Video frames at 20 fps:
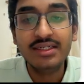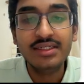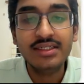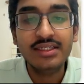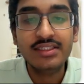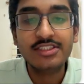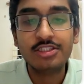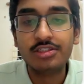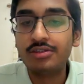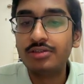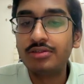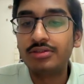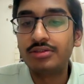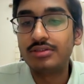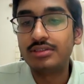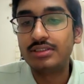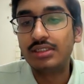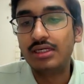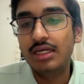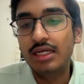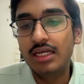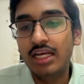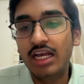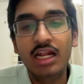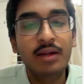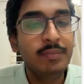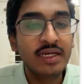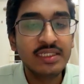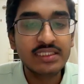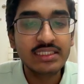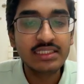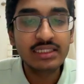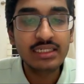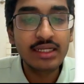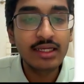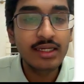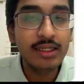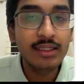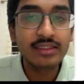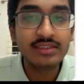So it
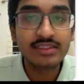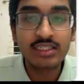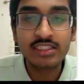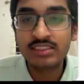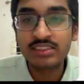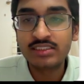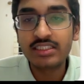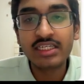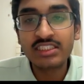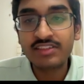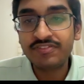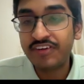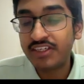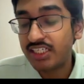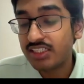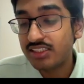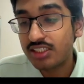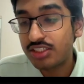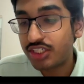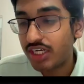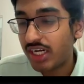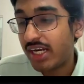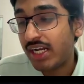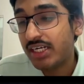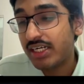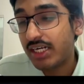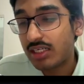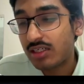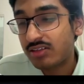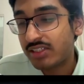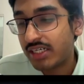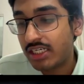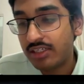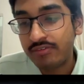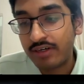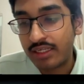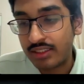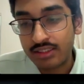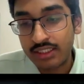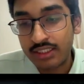basically it's fitting the training data really
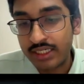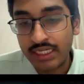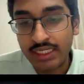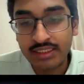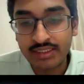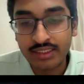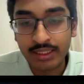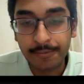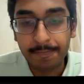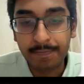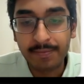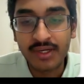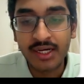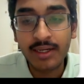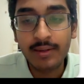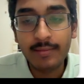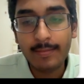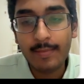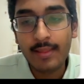well, the data set, right?